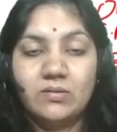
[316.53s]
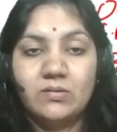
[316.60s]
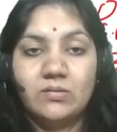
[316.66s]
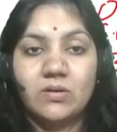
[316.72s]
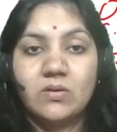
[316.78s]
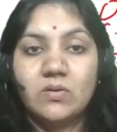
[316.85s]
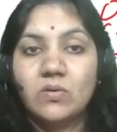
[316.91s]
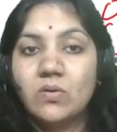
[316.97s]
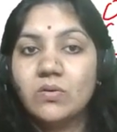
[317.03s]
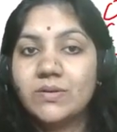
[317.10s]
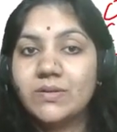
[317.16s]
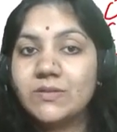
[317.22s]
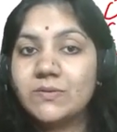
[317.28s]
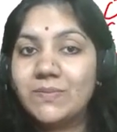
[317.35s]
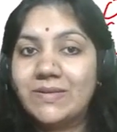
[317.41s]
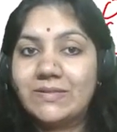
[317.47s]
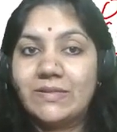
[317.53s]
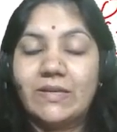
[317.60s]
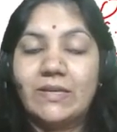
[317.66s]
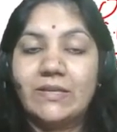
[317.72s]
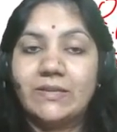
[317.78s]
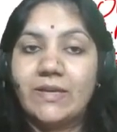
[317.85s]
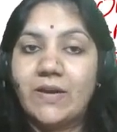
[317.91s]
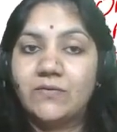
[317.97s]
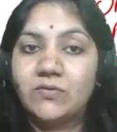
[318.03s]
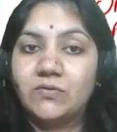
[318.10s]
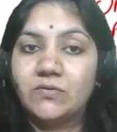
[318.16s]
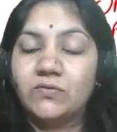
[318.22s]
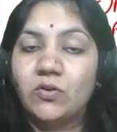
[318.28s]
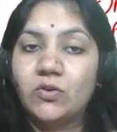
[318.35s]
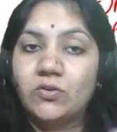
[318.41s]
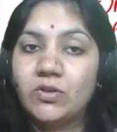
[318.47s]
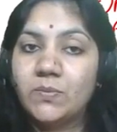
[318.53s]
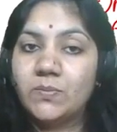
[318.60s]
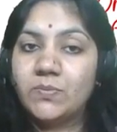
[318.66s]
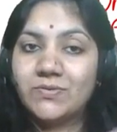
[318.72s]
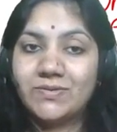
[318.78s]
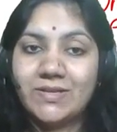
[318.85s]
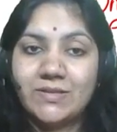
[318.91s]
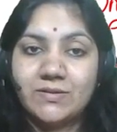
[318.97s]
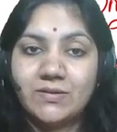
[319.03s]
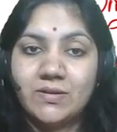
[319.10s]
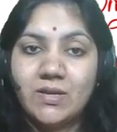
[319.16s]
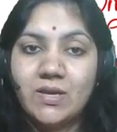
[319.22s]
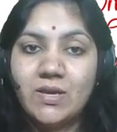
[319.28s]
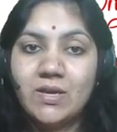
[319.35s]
the court is basically, they have to follow the procedure,